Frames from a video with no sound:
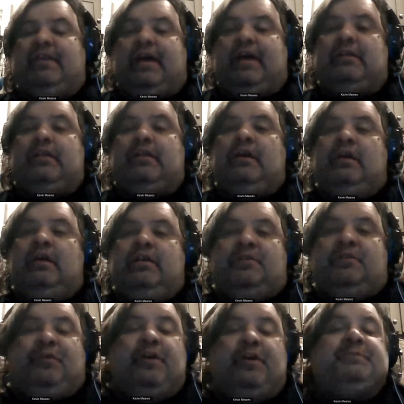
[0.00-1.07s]
And that
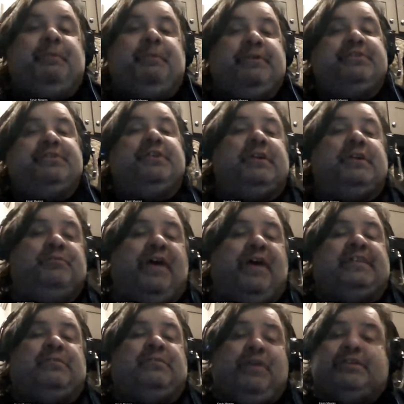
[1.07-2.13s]
the first person to
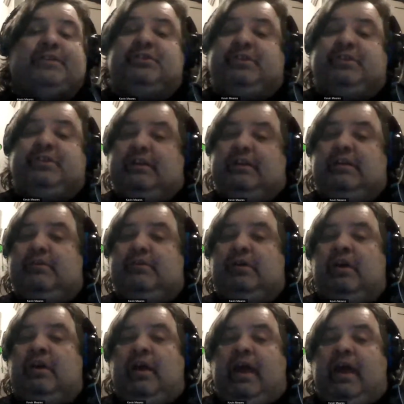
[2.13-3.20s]
confess, in fact, she did it in
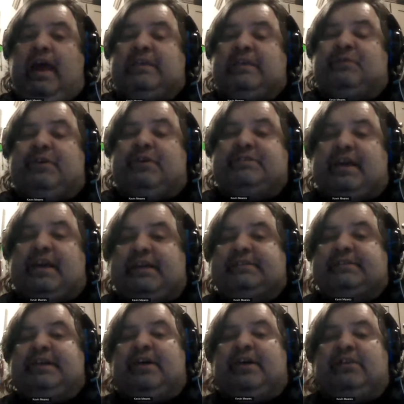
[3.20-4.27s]
her, as far as I
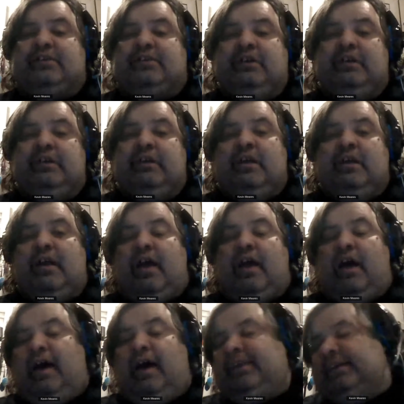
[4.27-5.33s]
can tell,
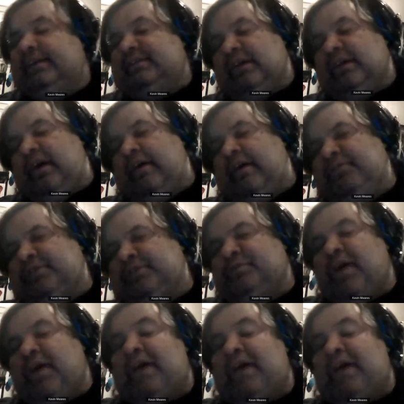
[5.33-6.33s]
at least of the